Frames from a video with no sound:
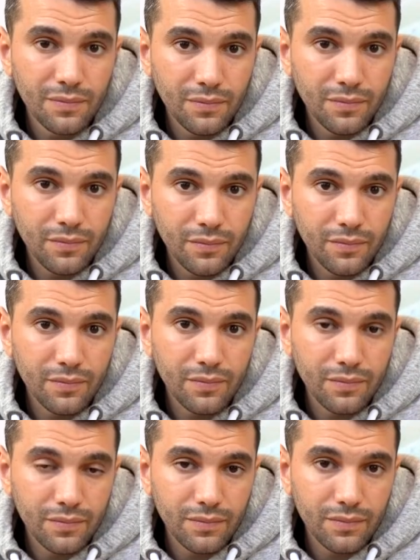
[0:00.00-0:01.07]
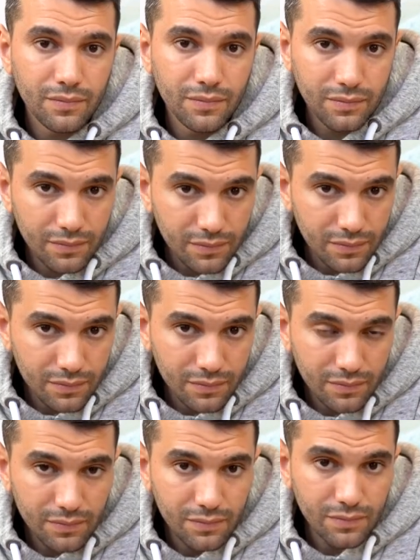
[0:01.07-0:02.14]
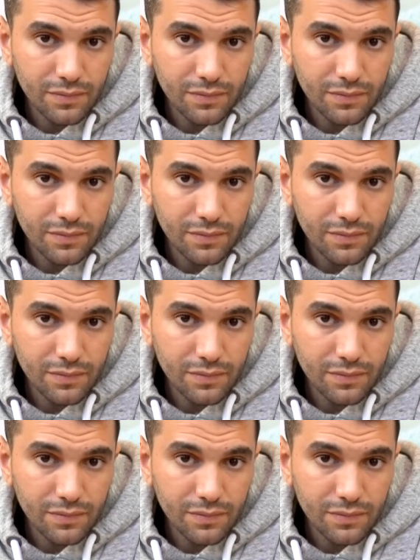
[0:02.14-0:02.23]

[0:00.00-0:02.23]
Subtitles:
No words are spoken by the person on screen.